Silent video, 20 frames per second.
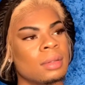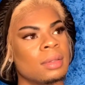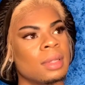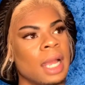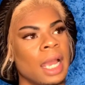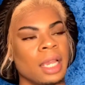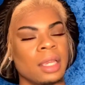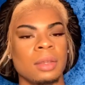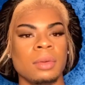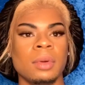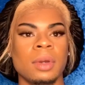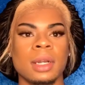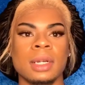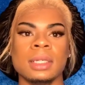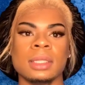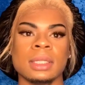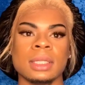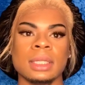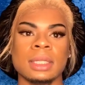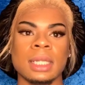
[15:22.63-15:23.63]
Like you
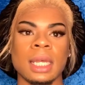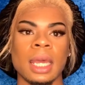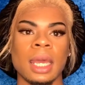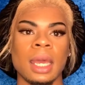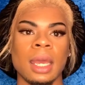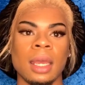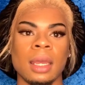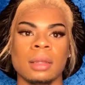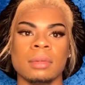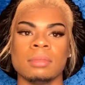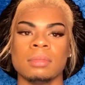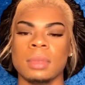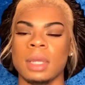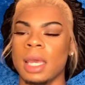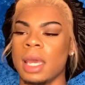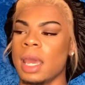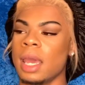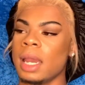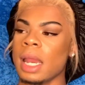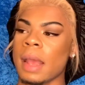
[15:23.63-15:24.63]
couldn't just say,
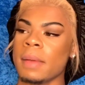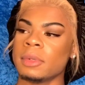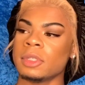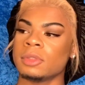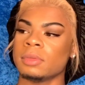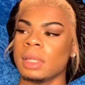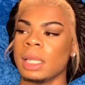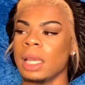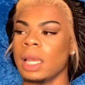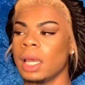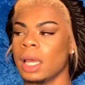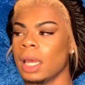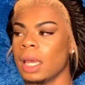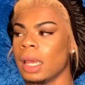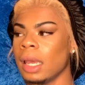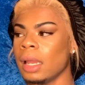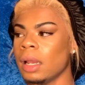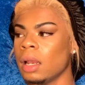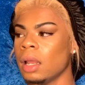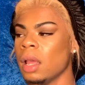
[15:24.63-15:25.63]
hey, that was really
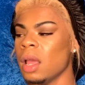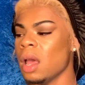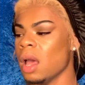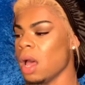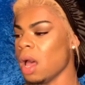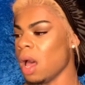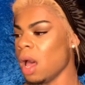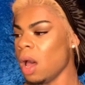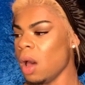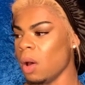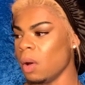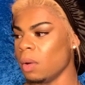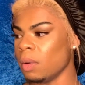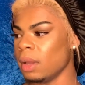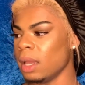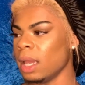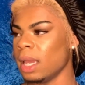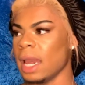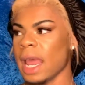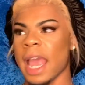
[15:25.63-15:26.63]
good. Oh,
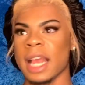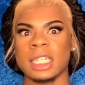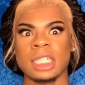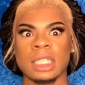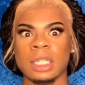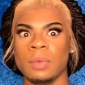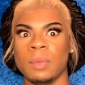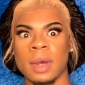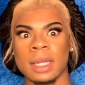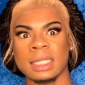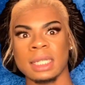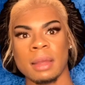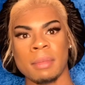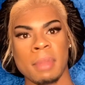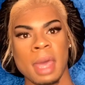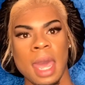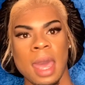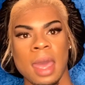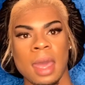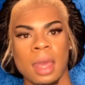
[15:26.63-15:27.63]
it actually wasn't
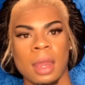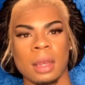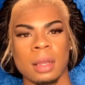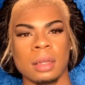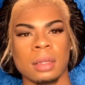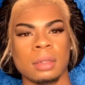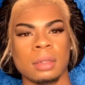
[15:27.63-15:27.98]
bad.